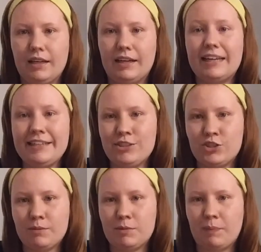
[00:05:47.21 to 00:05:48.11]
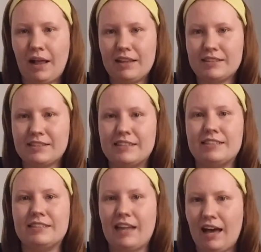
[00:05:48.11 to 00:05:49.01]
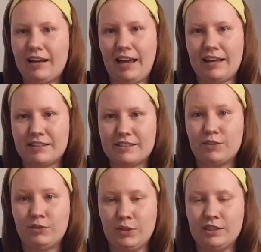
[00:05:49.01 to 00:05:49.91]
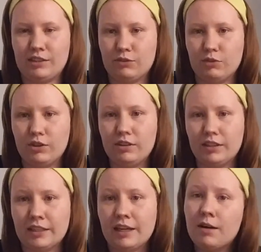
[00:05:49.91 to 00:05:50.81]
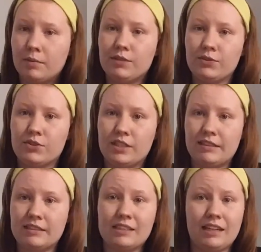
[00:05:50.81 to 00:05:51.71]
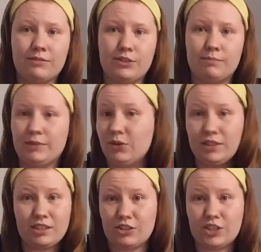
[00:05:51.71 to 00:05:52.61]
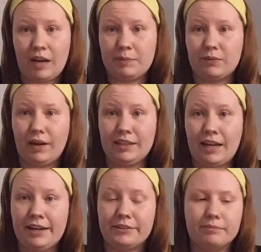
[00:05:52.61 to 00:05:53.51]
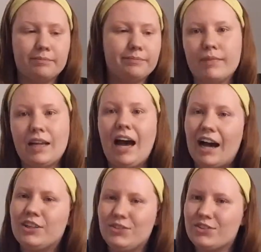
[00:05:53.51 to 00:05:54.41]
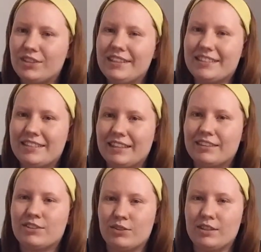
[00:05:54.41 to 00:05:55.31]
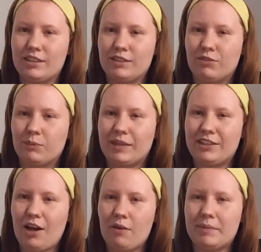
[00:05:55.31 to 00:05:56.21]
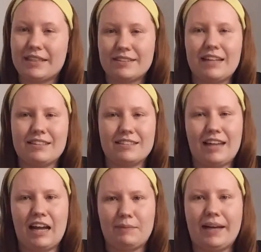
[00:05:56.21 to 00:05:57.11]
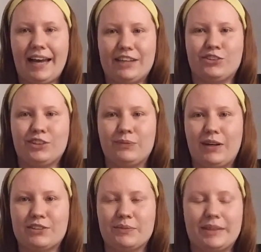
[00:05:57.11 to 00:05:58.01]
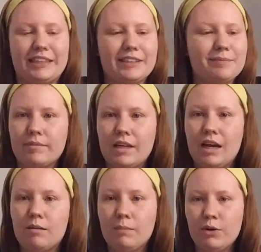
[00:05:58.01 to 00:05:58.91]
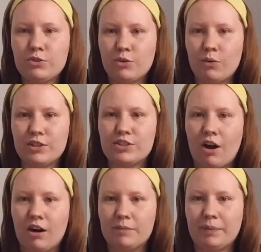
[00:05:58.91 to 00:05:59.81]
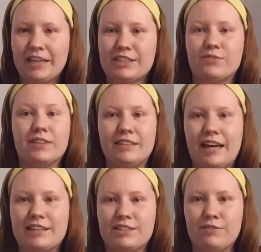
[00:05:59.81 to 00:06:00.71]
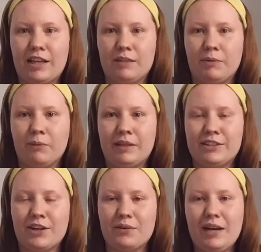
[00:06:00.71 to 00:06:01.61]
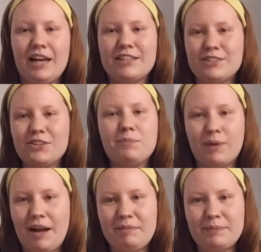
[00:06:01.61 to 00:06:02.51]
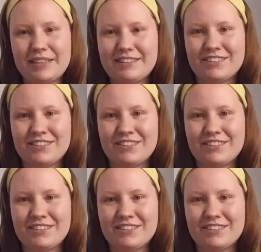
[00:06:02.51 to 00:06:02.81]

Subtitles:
It is Shipt policy to not ask if you can deliver early, but if you see this label, you can start shopping right now. I usually stick to the delivery window because that's the time I actually want to work. Most orders are placed for the next available window, so the problem with this